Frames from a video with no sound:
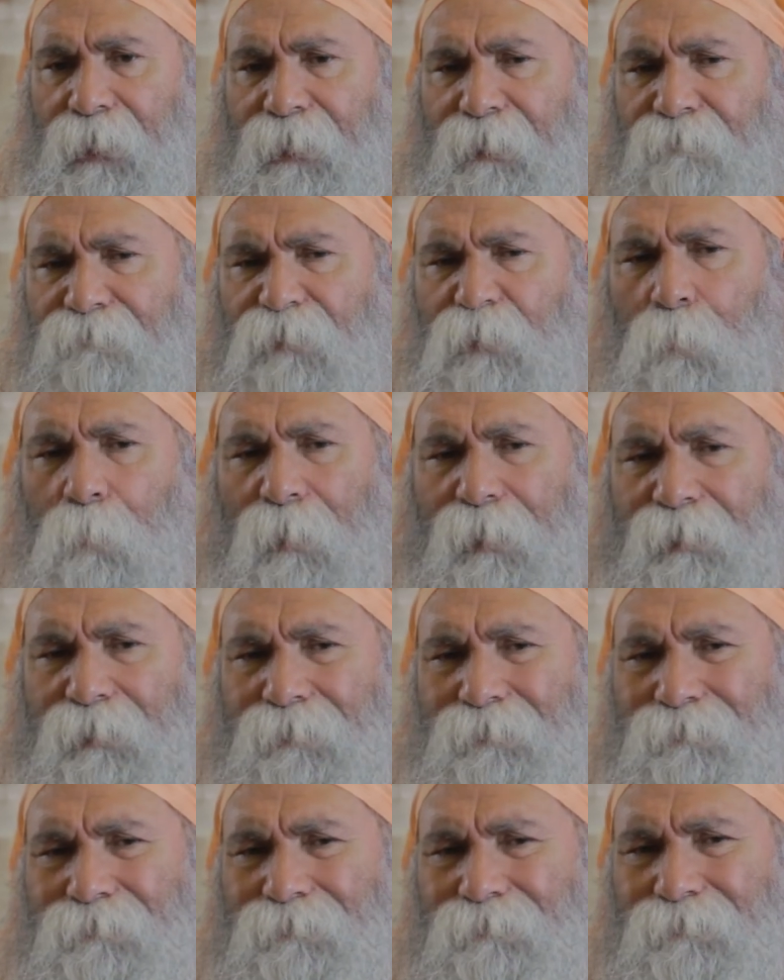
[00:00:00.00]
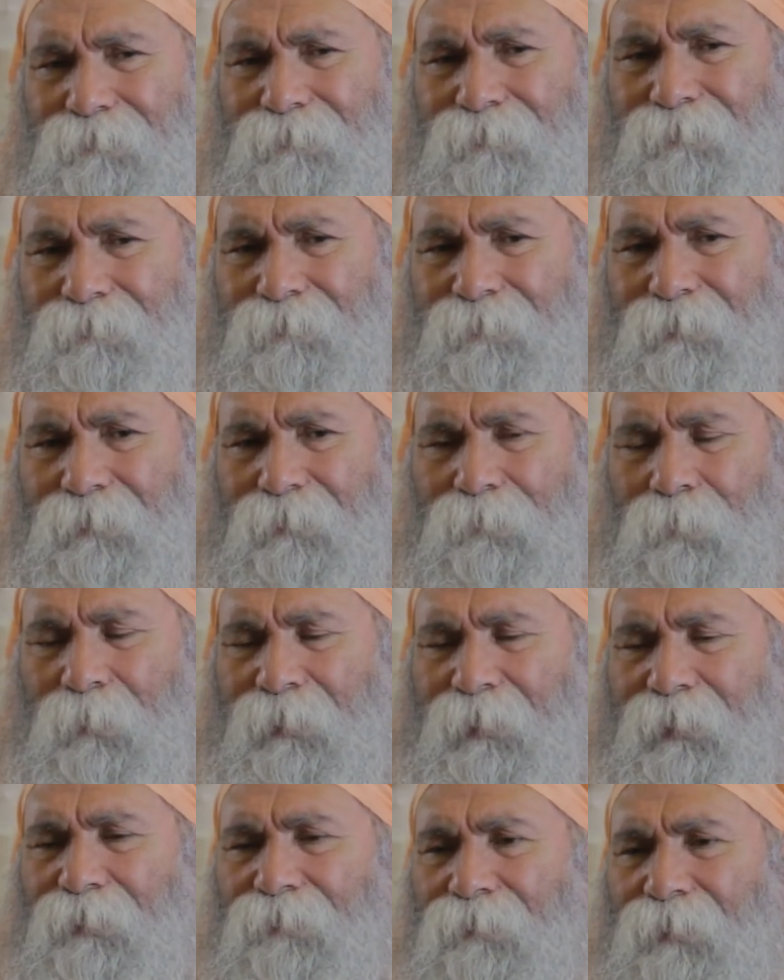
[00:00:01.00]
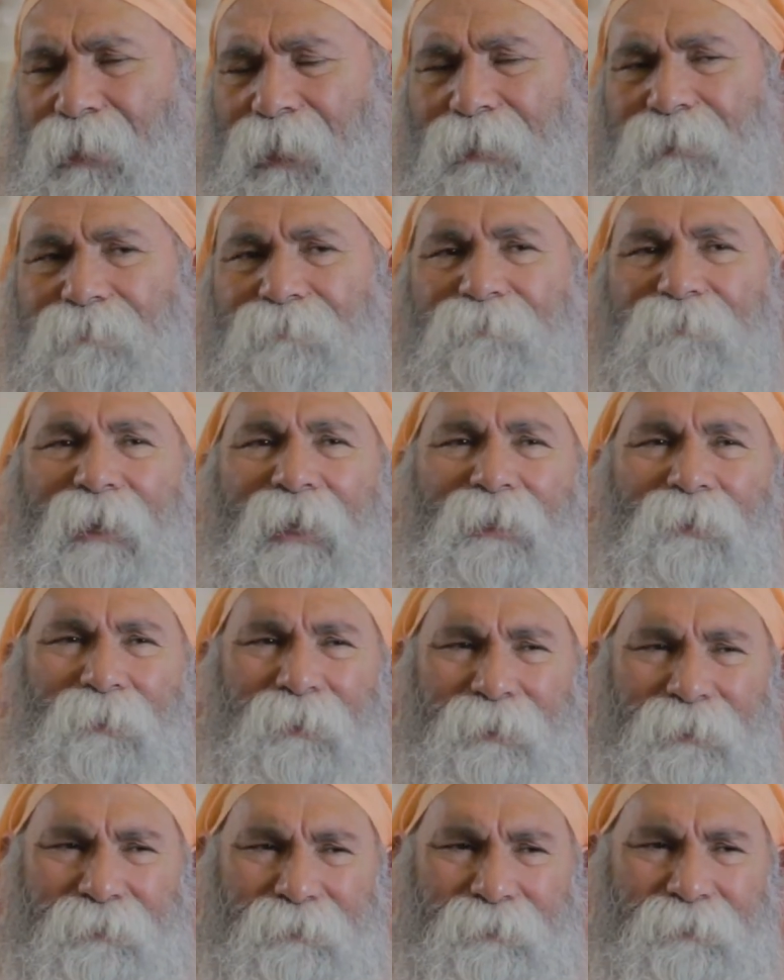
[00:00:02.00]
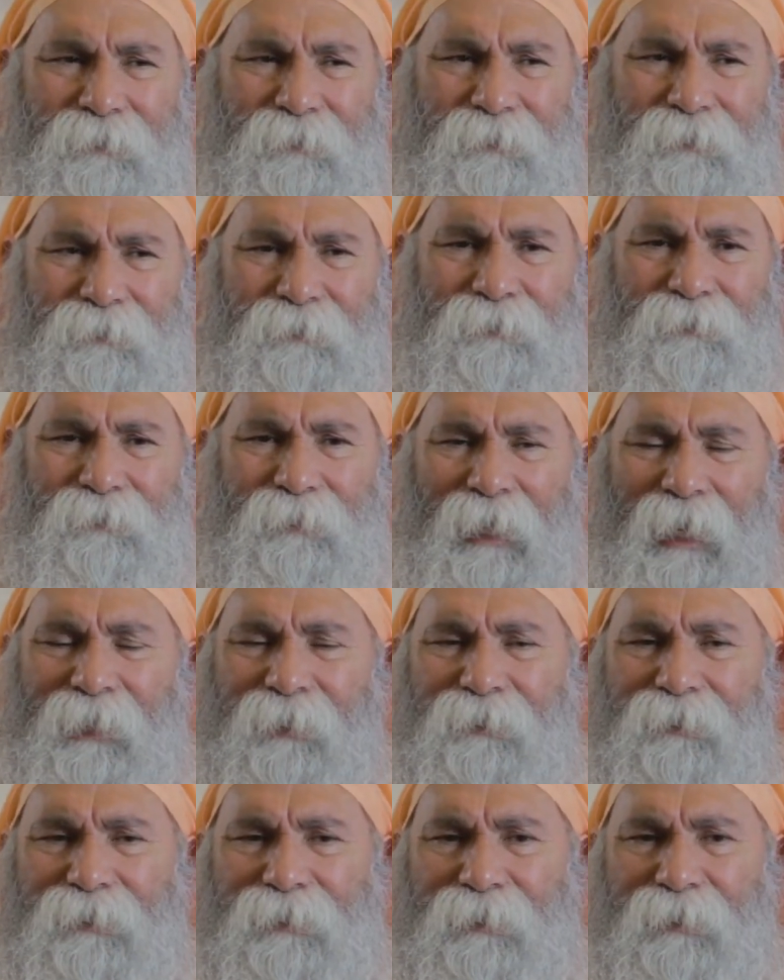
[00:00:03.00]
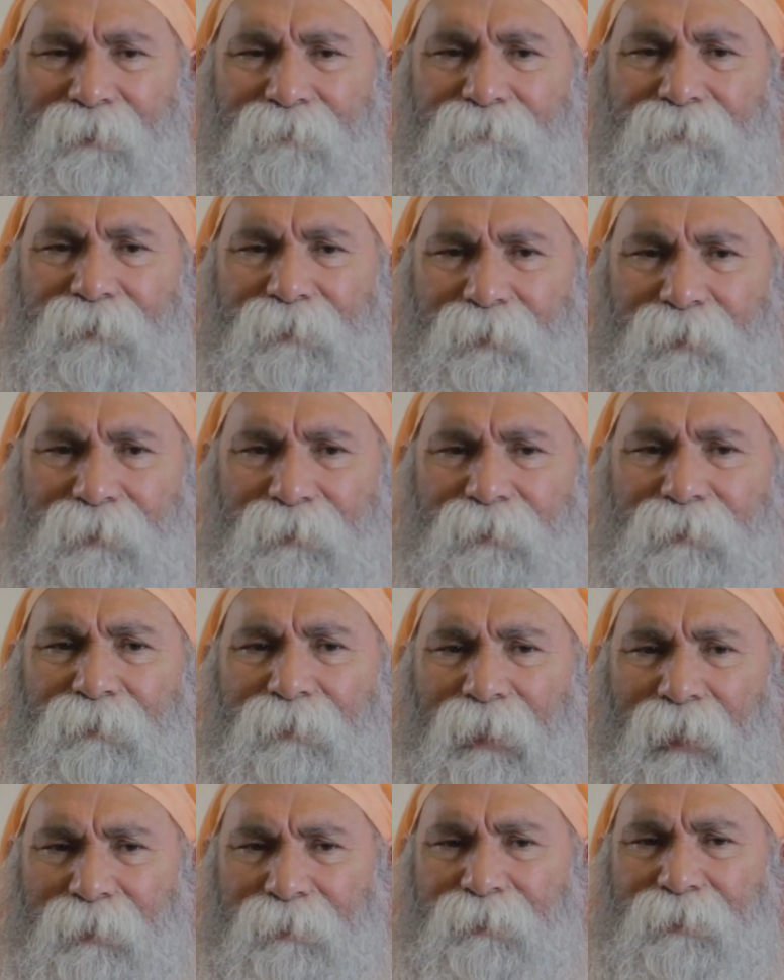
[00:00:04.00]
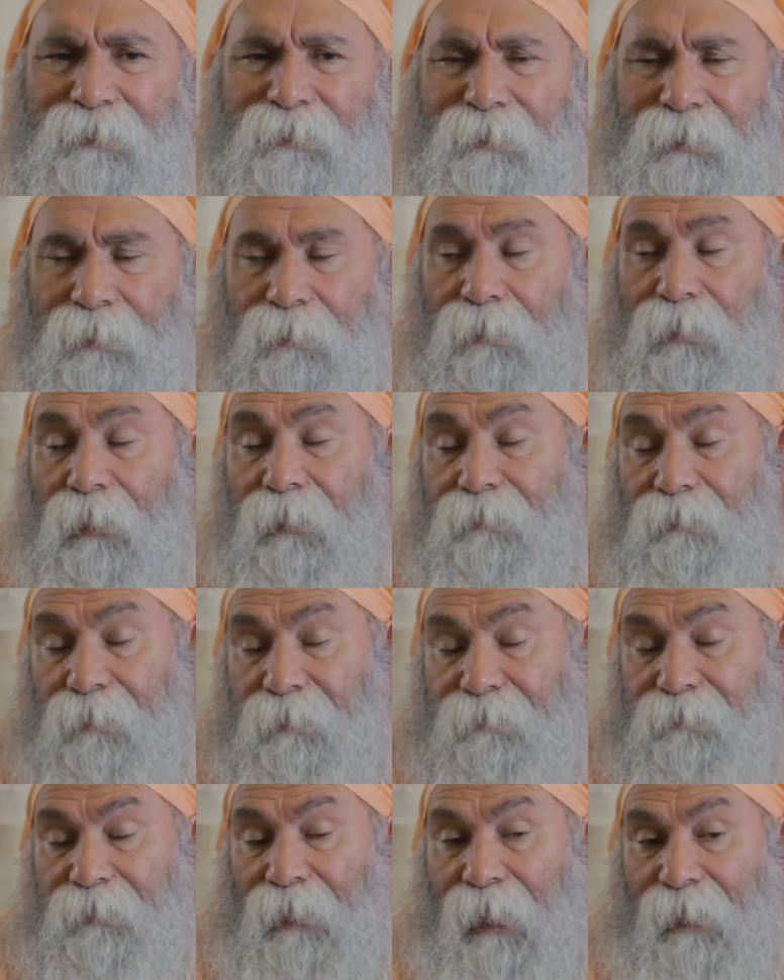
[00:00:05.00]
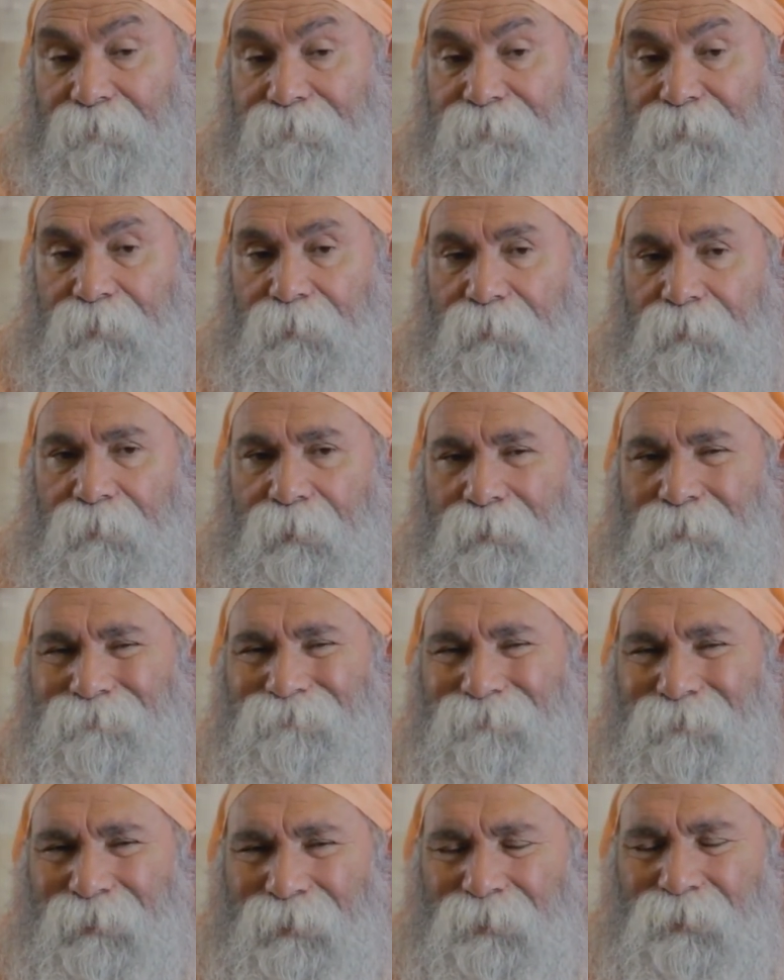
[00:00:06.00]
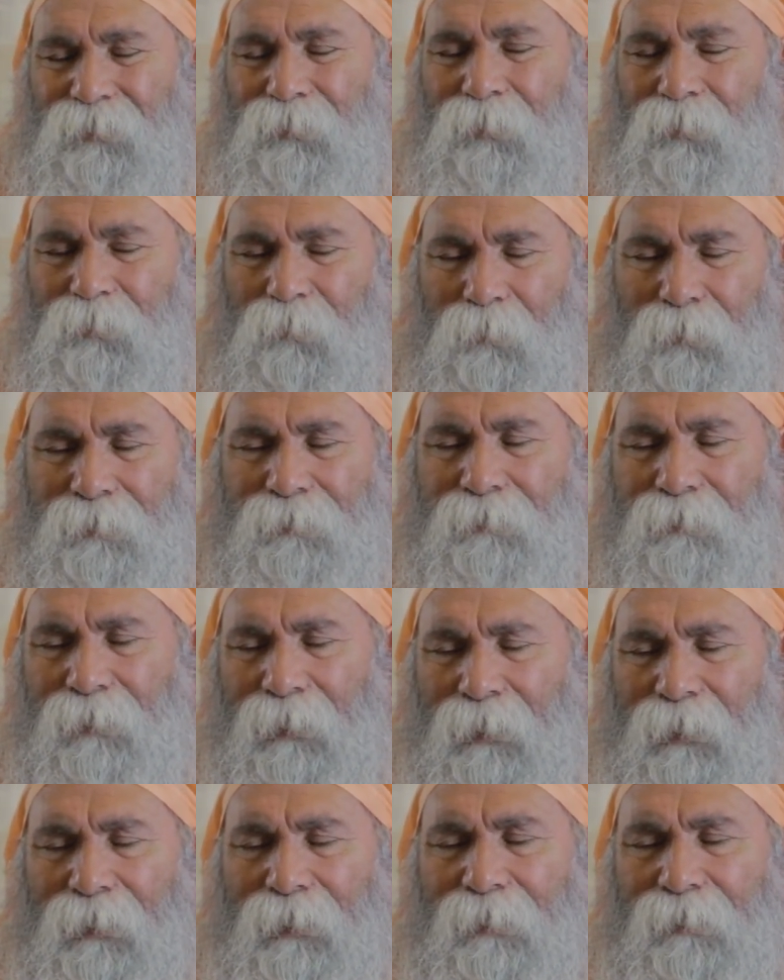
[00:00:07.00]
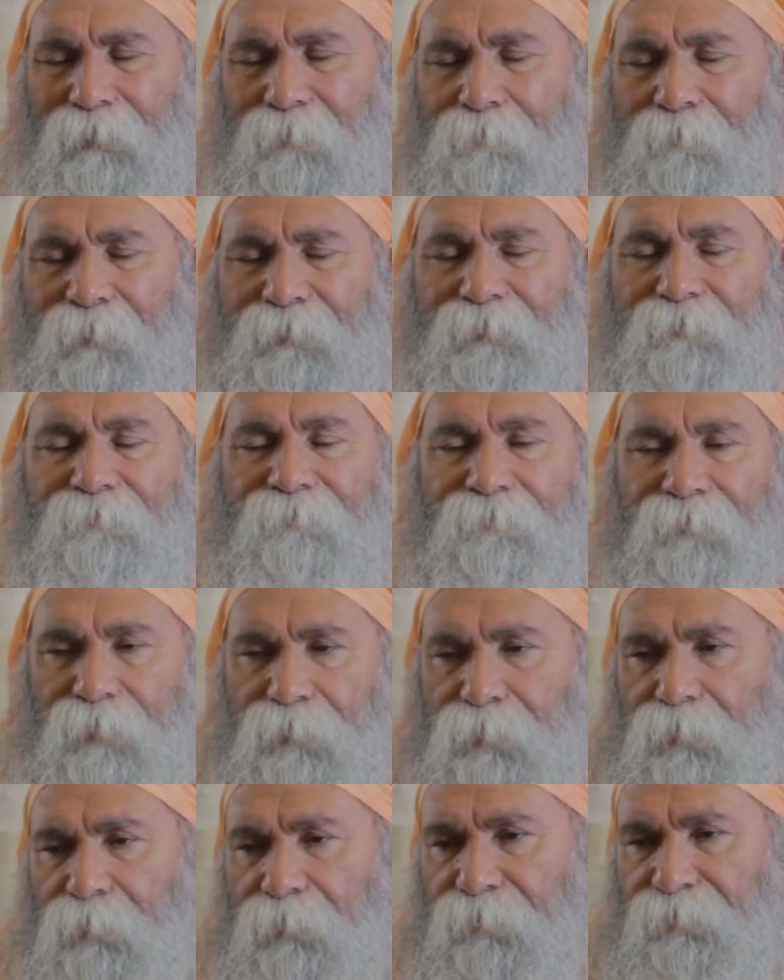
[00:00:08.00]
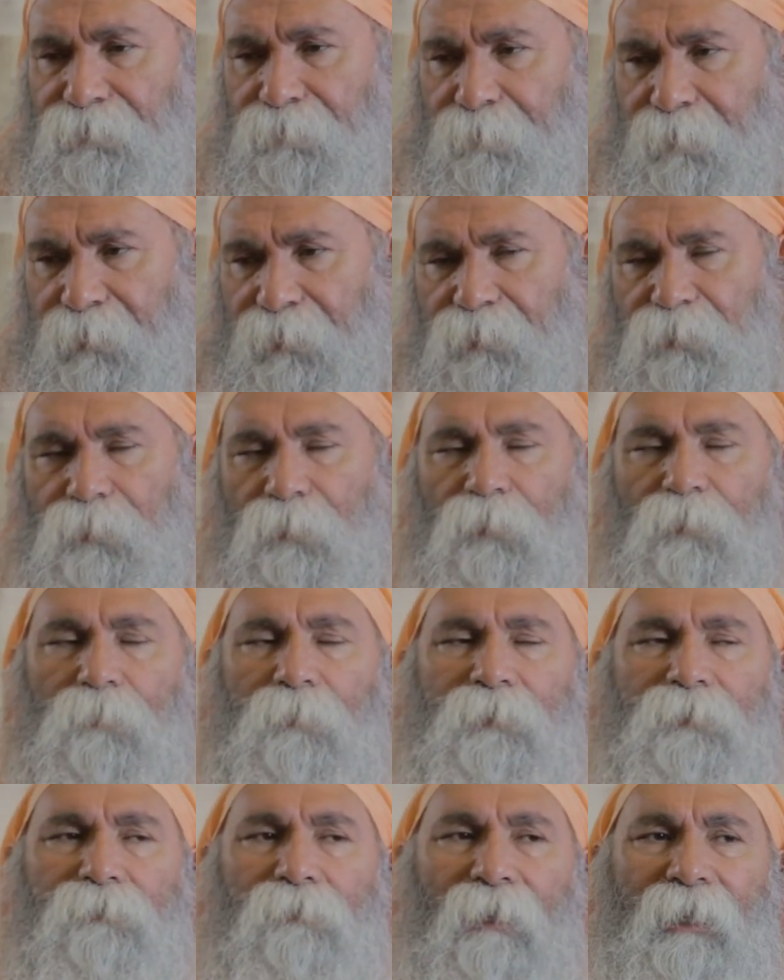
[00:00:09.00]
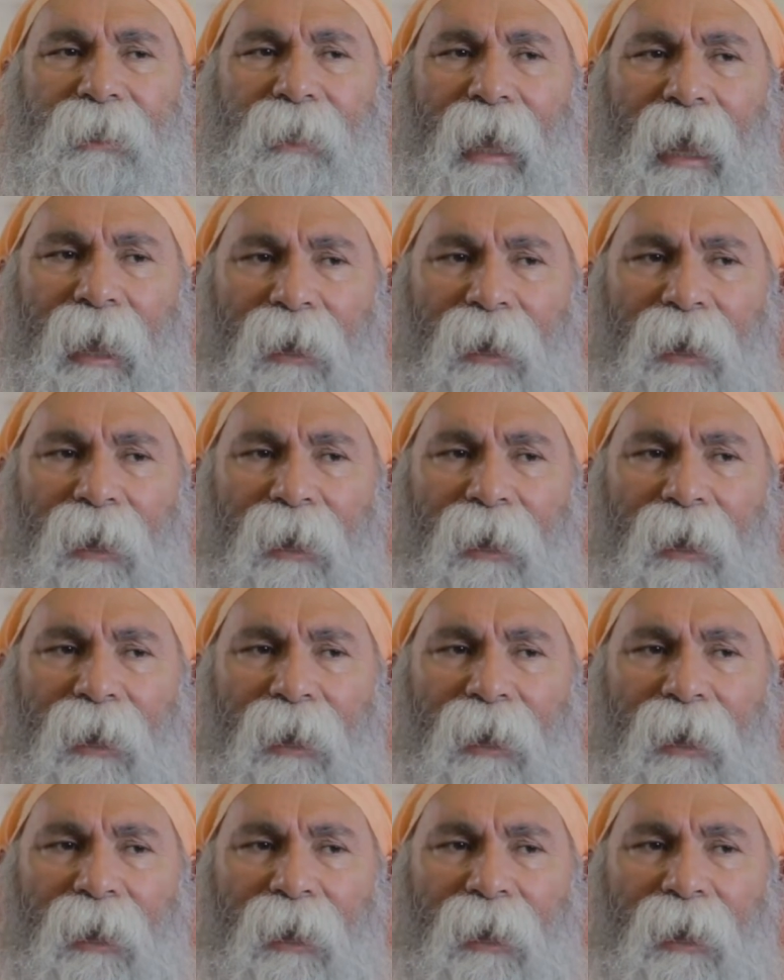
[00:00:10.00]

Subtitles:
Everyone, when he reacts violent, aggressive, this understand, at least after, that is not what the best version of me, is not what really